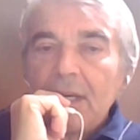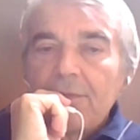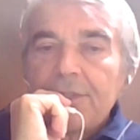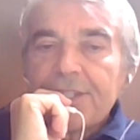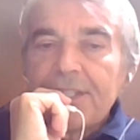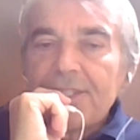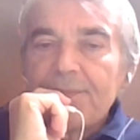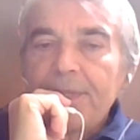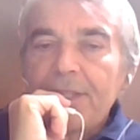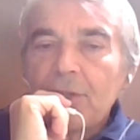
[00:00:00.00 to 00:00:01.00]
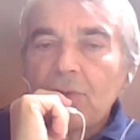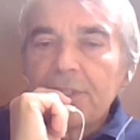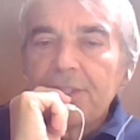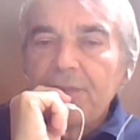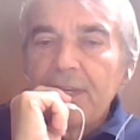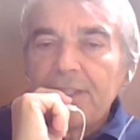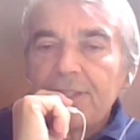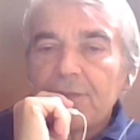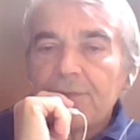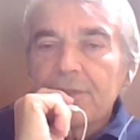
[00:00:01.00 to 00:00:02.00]
which has been
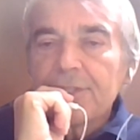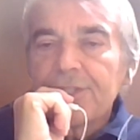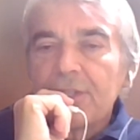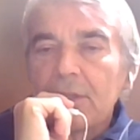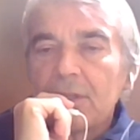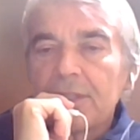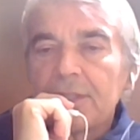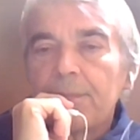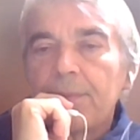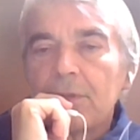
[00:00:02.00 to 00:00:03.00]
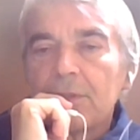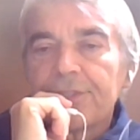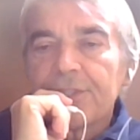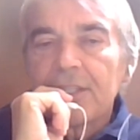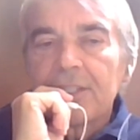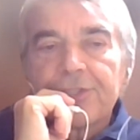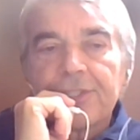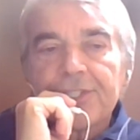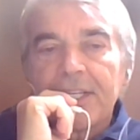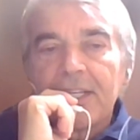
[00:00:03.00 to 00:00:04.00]
cultivated for so long in both
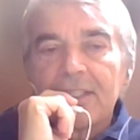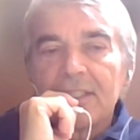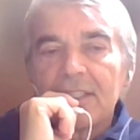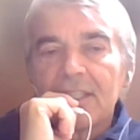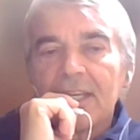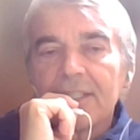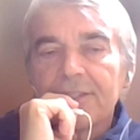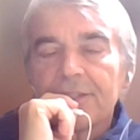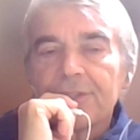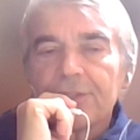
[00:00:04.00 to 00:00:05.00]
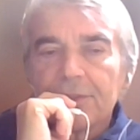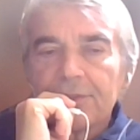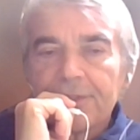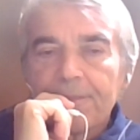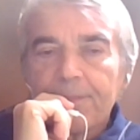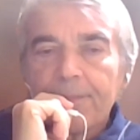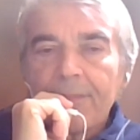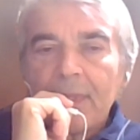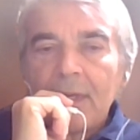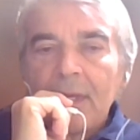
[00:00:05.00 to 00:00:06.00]
religious and enlightened thought.
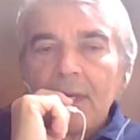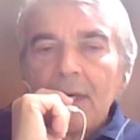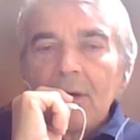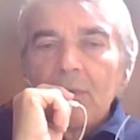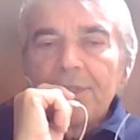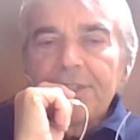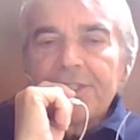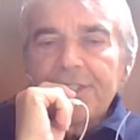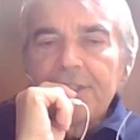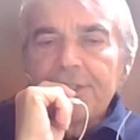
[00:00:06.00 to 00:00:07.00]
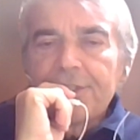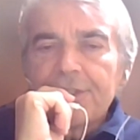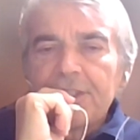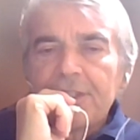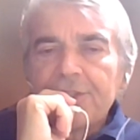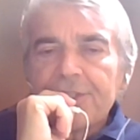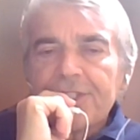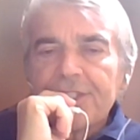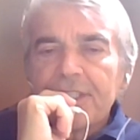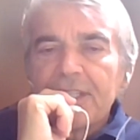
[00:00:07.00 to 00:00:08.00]
What is
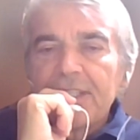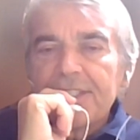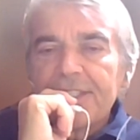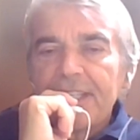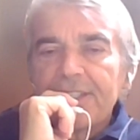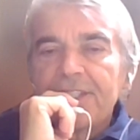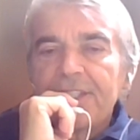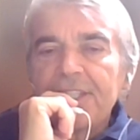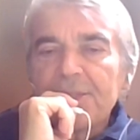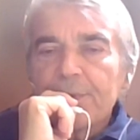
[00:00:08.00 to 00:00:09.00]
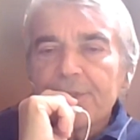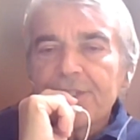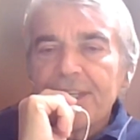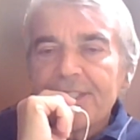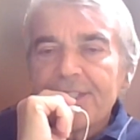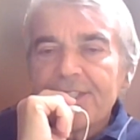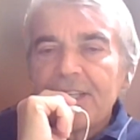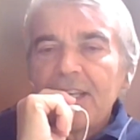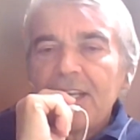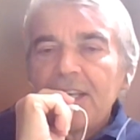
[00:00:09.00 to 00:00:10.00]
interesting is that this process
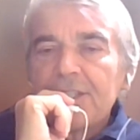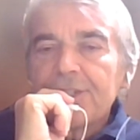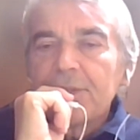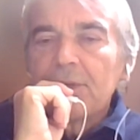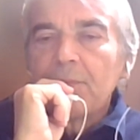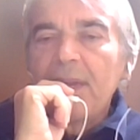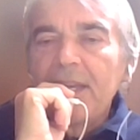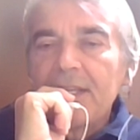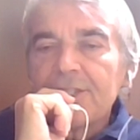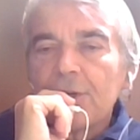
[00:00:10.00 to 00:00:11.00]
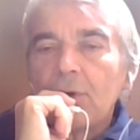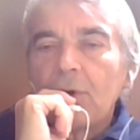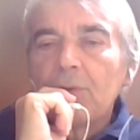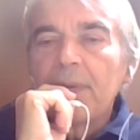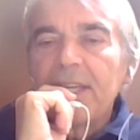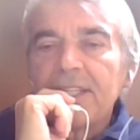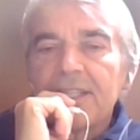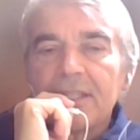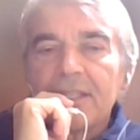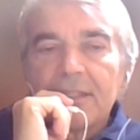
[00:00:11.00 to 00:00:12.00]
is on man's own
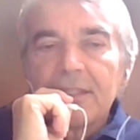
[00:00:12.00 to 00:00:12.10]
making.